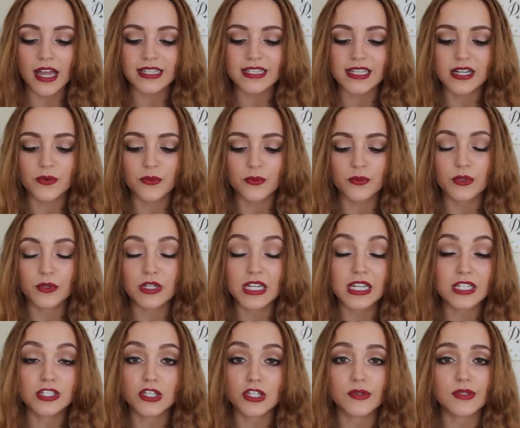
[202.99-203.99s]
I didn't
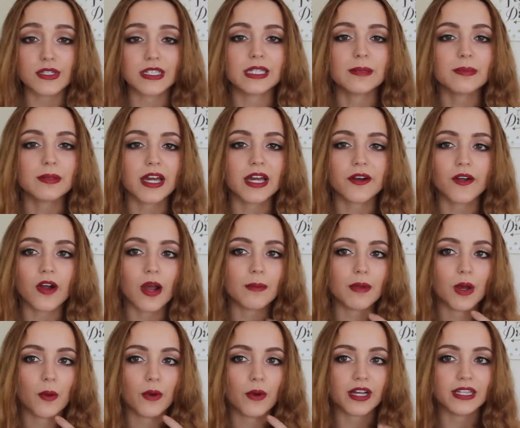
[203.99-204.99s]
need to use a lip liner. I'm
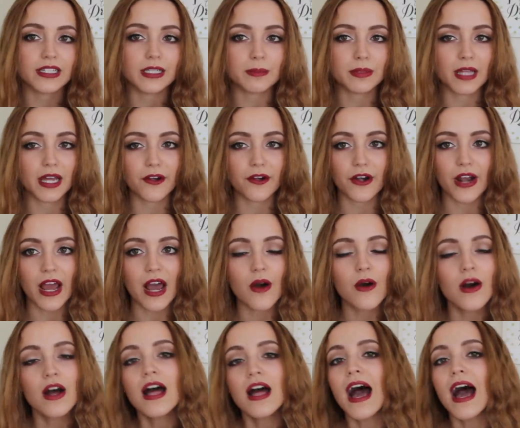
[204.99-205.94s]
not wearing a lip liner now.